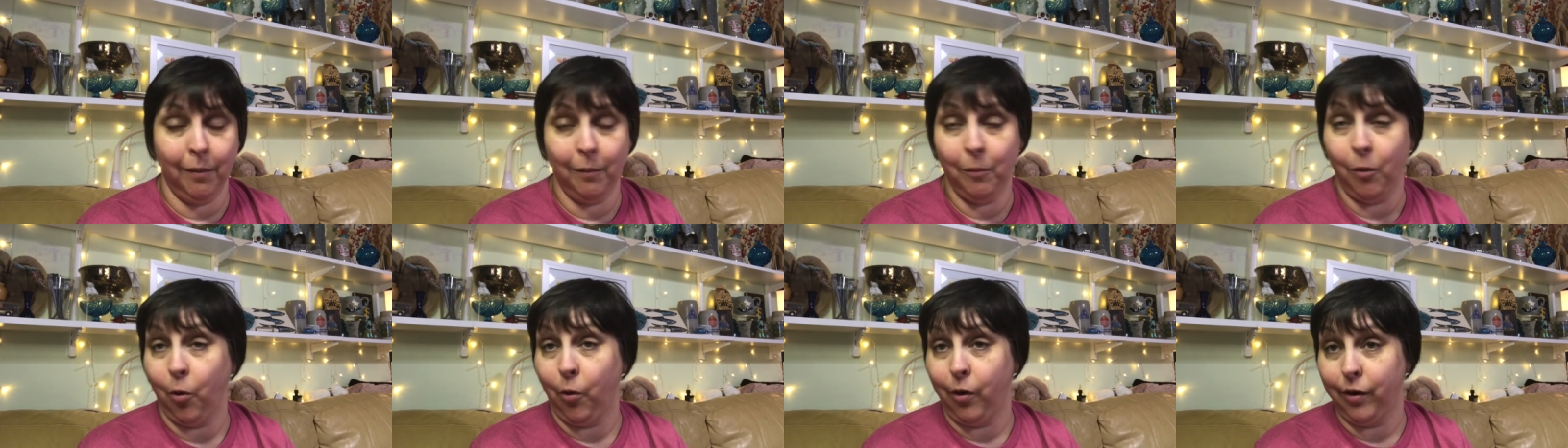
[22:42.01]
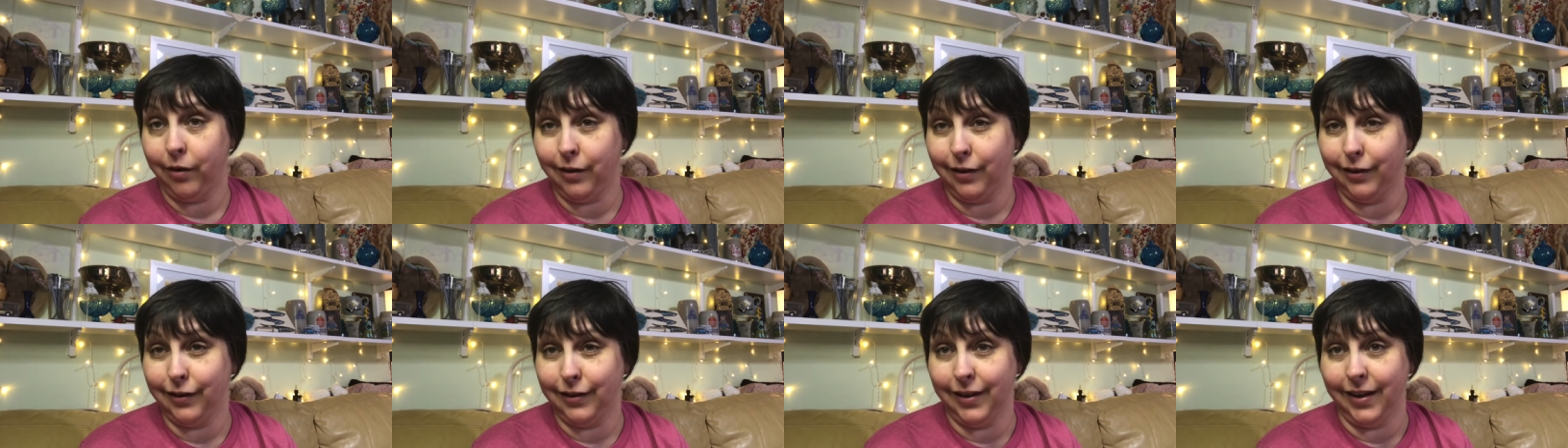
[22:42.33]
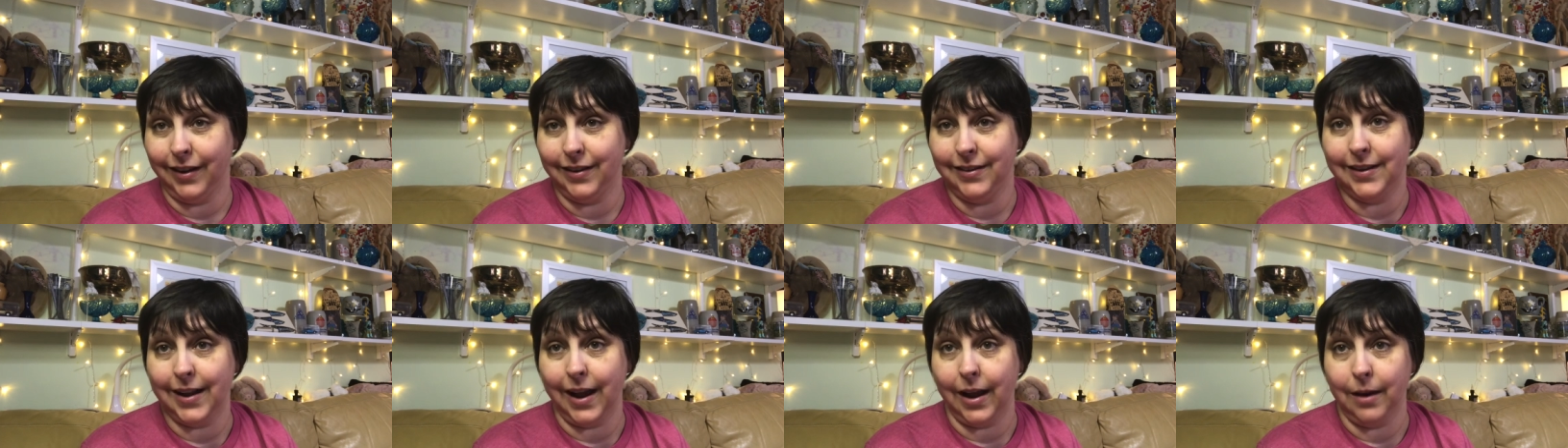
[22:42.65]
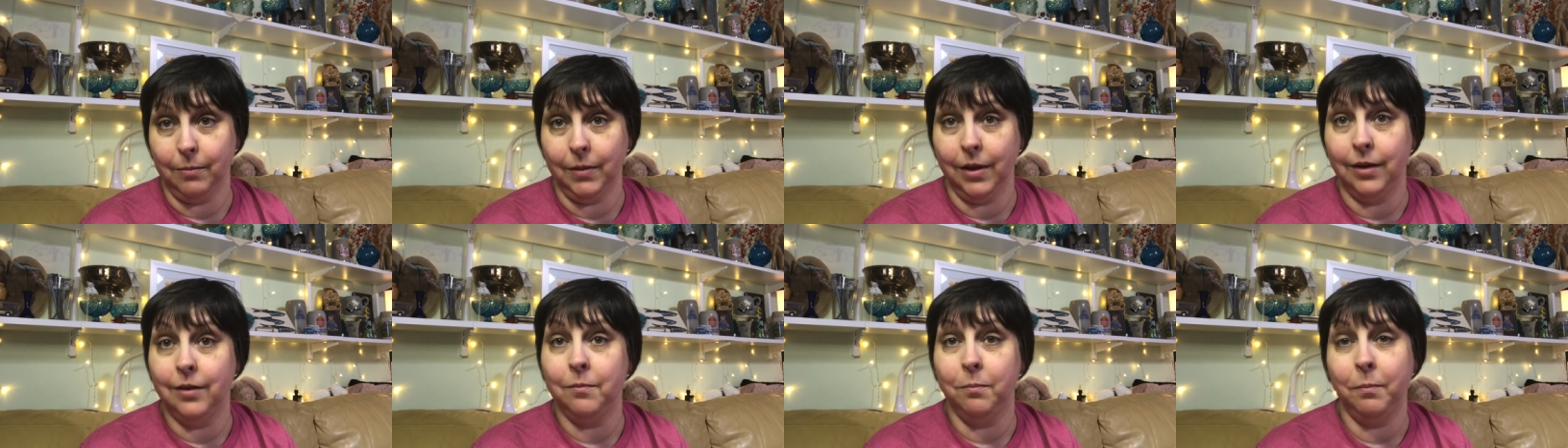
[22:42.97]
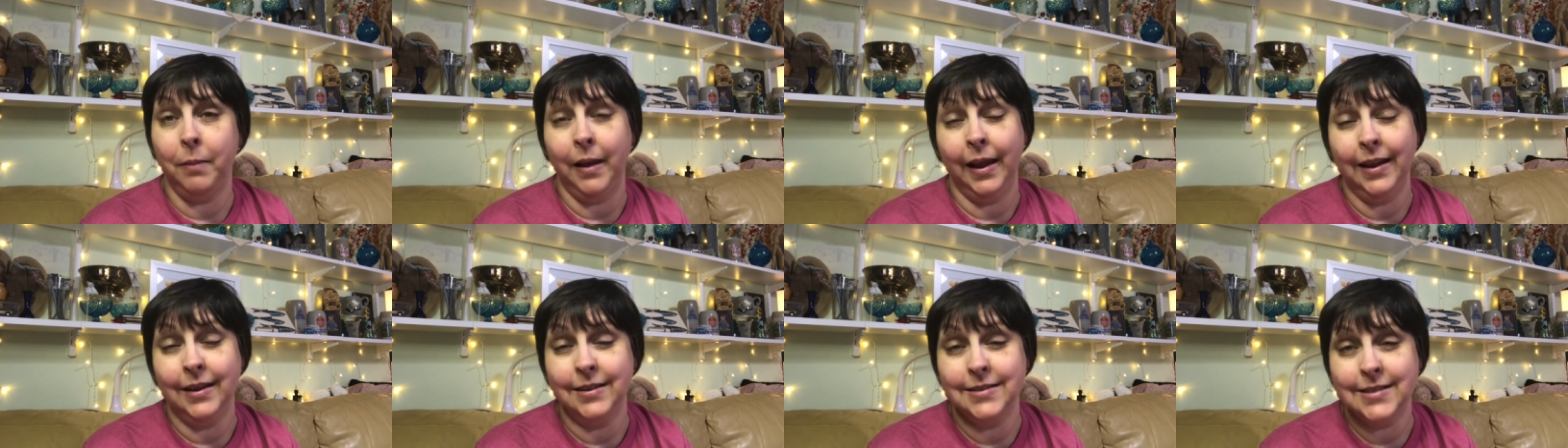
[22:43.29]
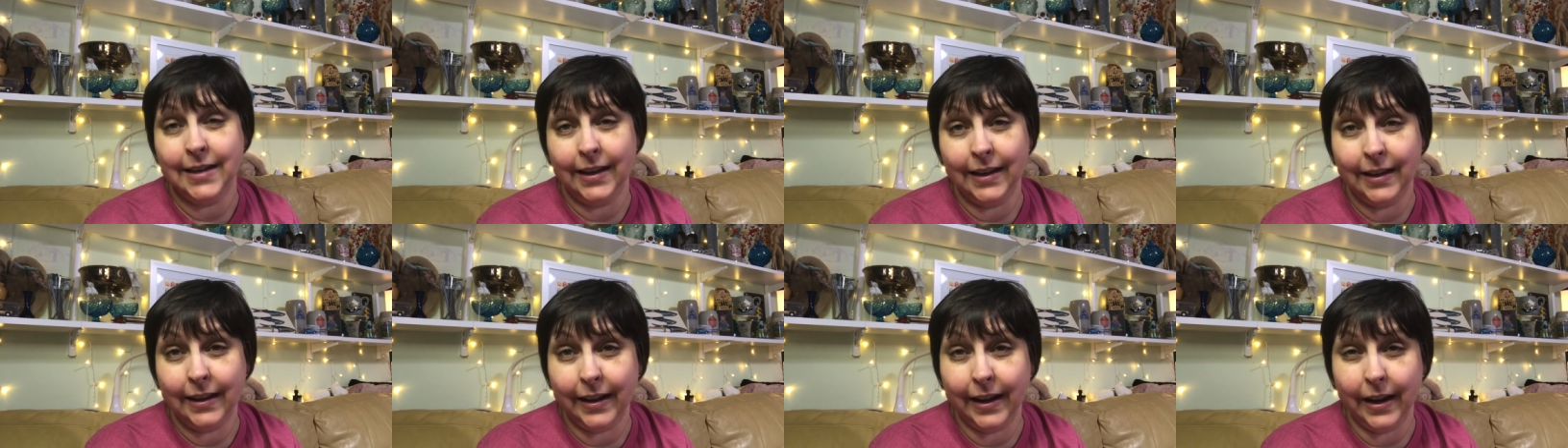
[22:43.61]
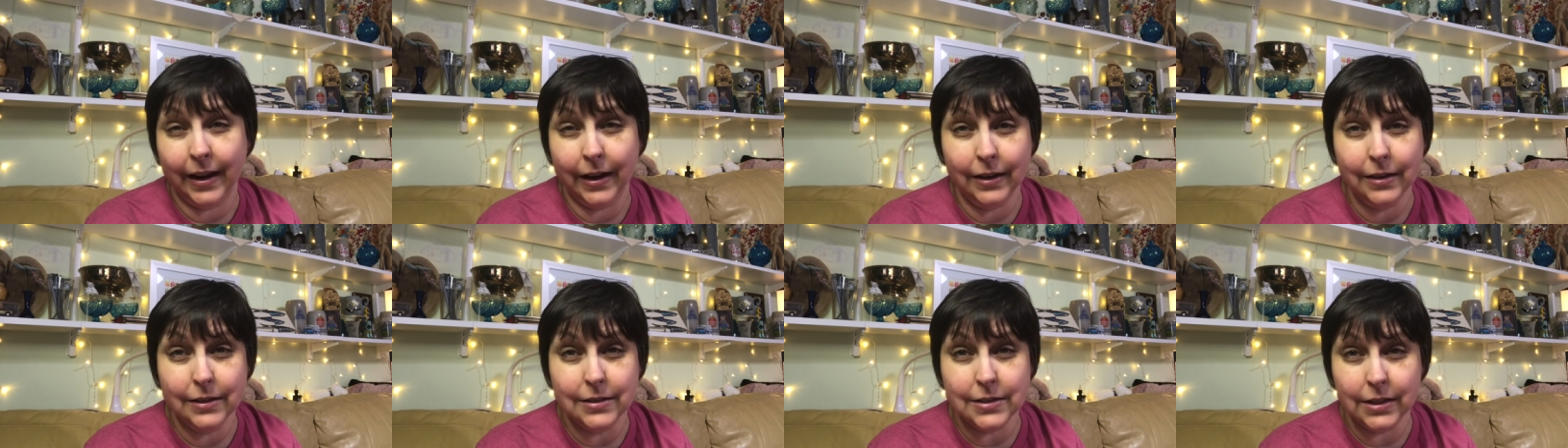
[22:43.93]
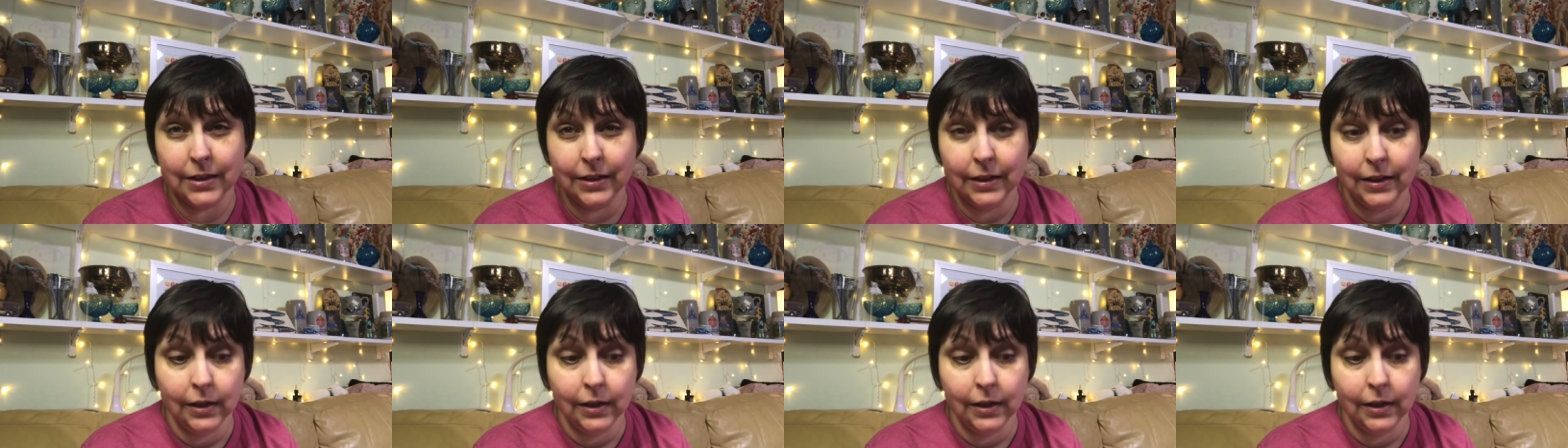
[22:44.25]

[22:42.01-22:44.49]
ordered a diamond painting kit